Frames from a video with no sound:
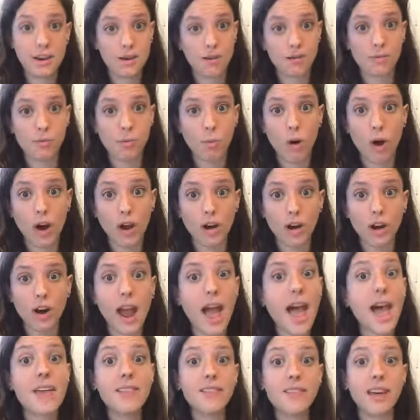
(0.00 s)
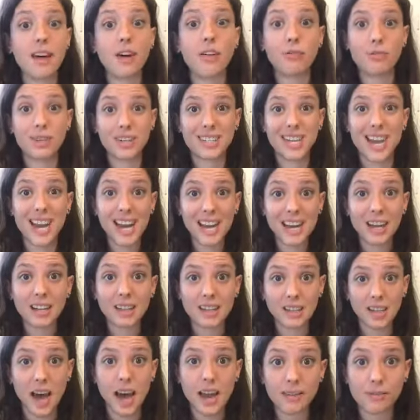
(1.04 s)
of water and they'll retain a
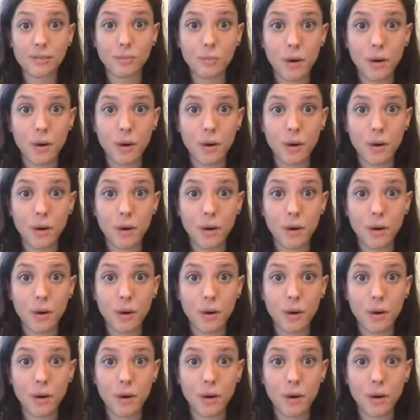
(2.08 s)
lot of